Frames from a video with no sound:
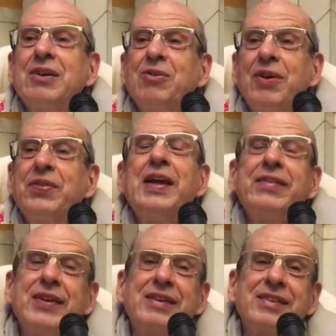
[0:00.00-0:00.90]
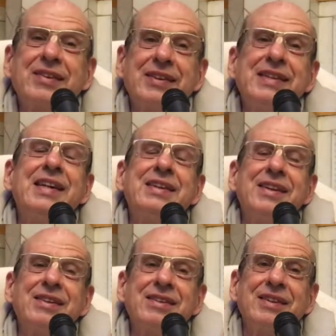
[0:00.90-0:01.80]
I want that. That's the
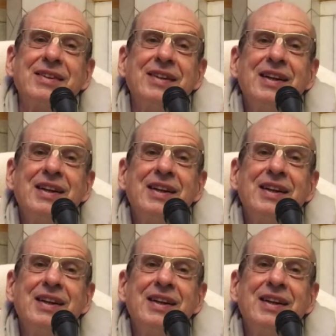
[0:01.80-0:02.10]
tendency.